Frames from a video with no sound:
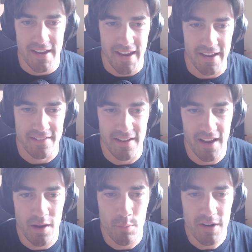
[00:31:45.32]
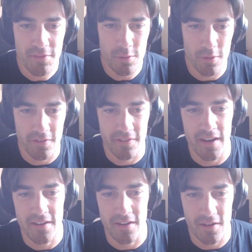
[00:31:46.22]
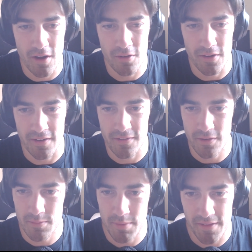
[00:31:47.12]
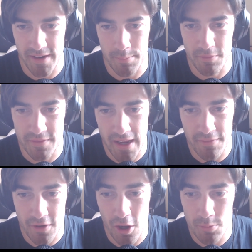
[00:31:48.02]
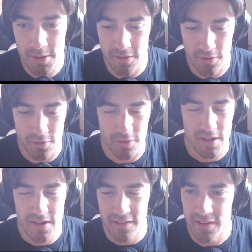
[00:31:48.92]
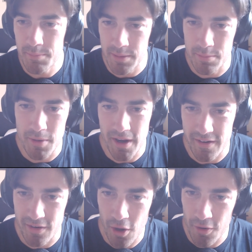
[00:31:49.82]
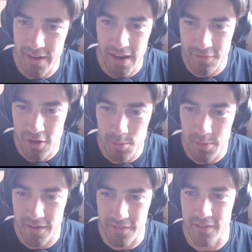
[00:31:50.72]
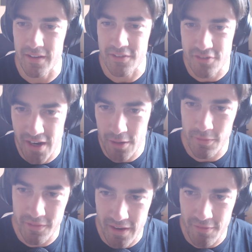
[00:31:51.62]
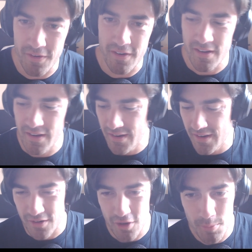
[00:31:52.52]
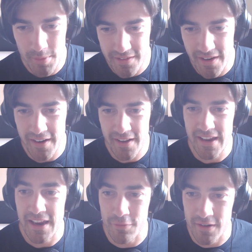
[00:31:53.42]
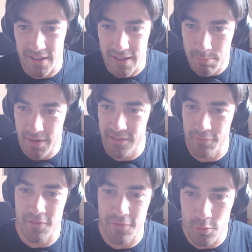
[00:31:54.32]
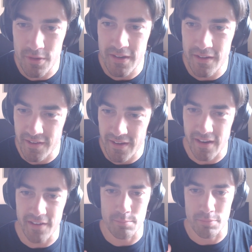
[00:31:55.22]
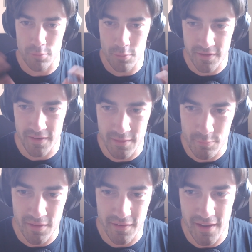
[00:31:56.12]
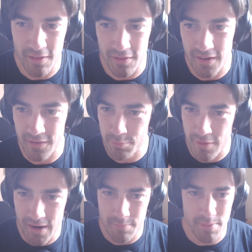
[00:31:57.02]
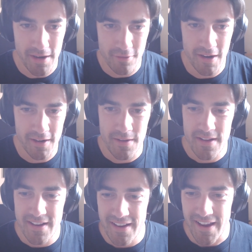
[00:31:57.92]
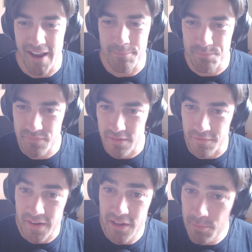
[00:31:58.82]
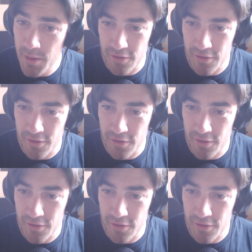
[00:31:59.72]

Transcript: and uh, one of your senior colleagues by the name of Dave Culbert, who some people might know Dave Culbert as the Channel Seven commentator every Olympics, every four years. He gets Best. brought in with his athletics background. Um, Vi, you might